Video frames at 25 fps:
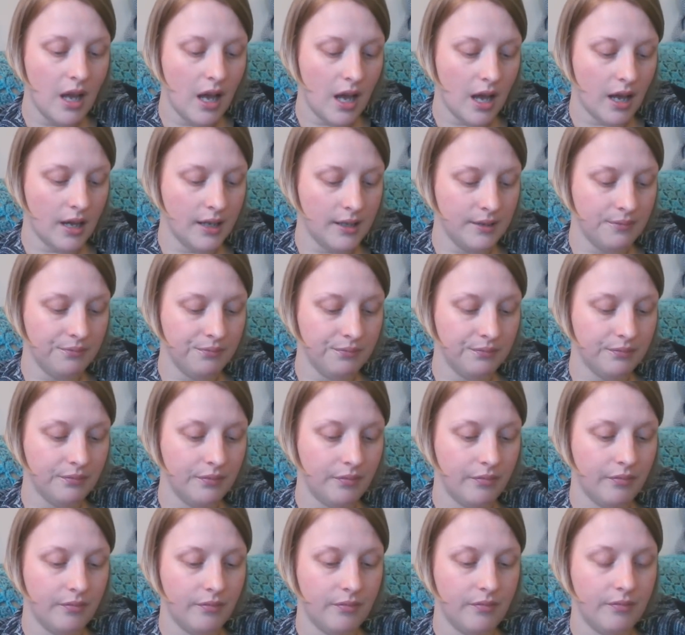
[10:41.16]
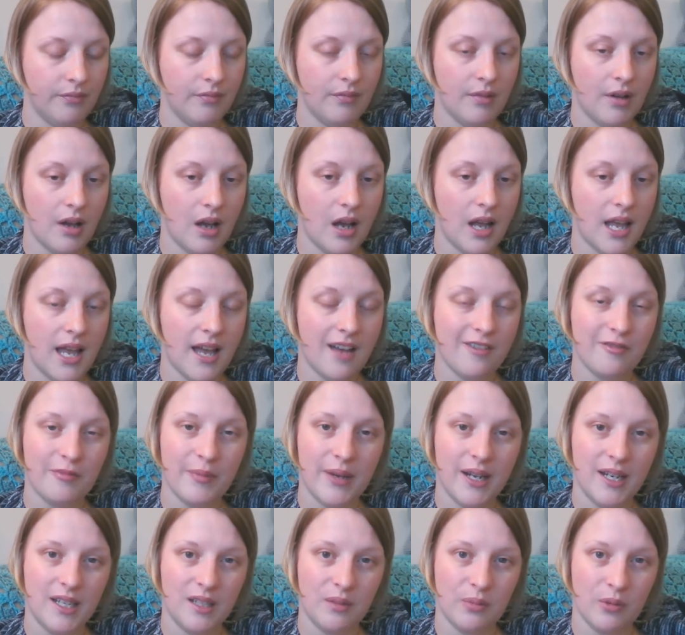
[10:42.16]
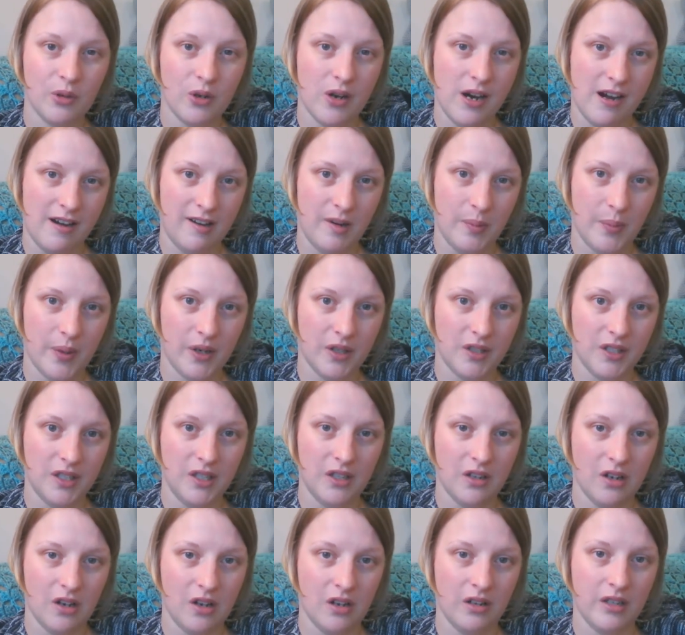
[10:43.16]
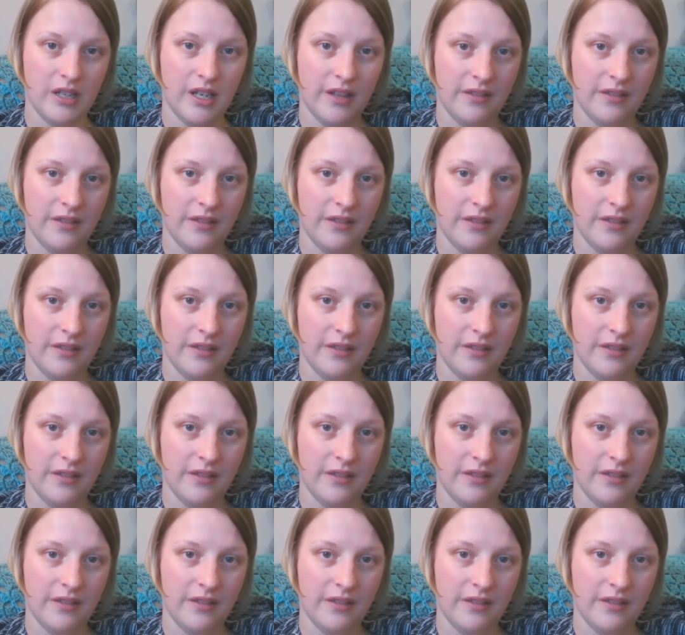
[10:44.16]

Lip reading: I have made more Harry Potter yarn,